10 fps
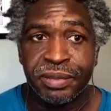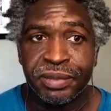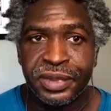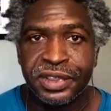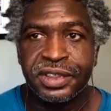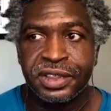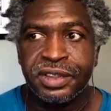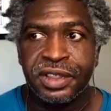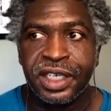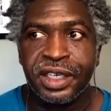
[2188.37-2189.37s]
It's
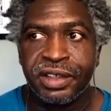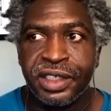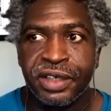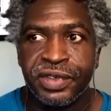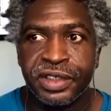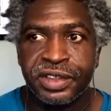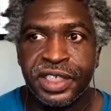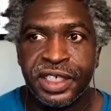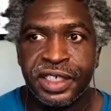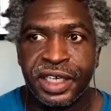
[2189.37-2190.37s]
the clarity of
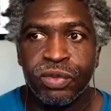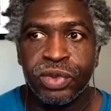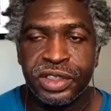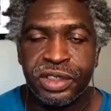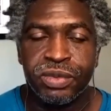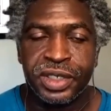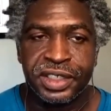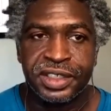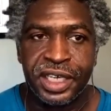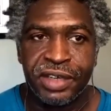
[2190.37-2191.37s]
understanding like what do you want
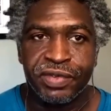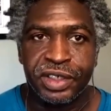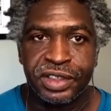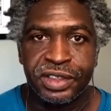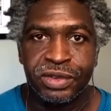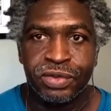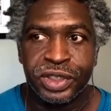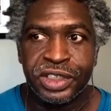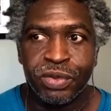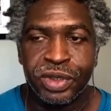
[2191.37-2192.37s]
to say versus
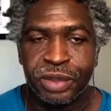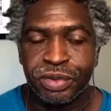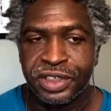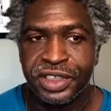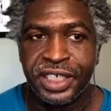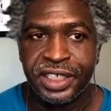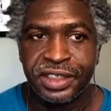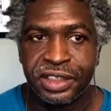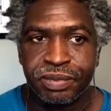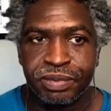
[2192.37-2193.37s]
what do you want to present
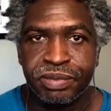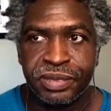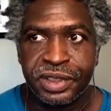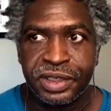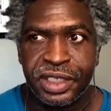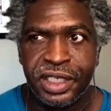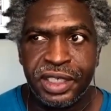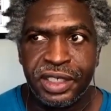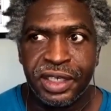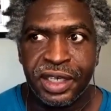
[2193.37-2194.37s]
is a
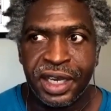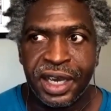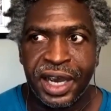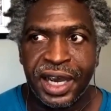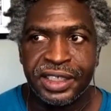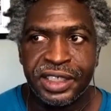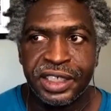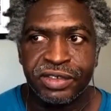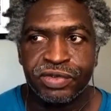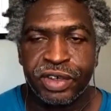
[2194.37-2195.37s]
key
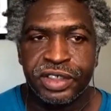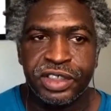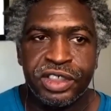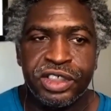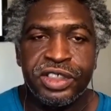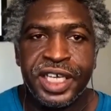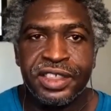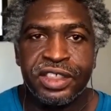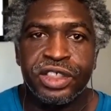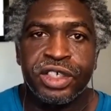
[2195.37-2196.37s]
idea as far as
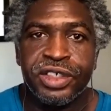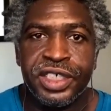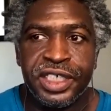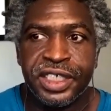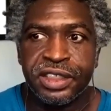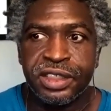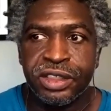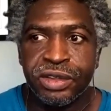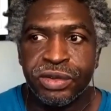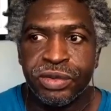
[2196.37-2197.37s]
that journey
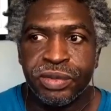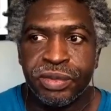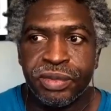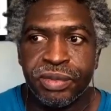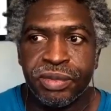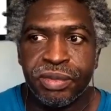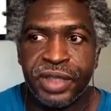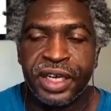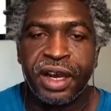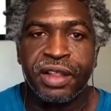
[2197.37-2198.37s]
into
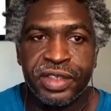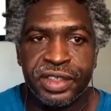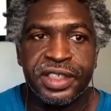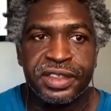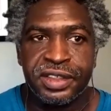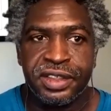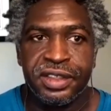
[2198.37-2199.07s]
that authenticity.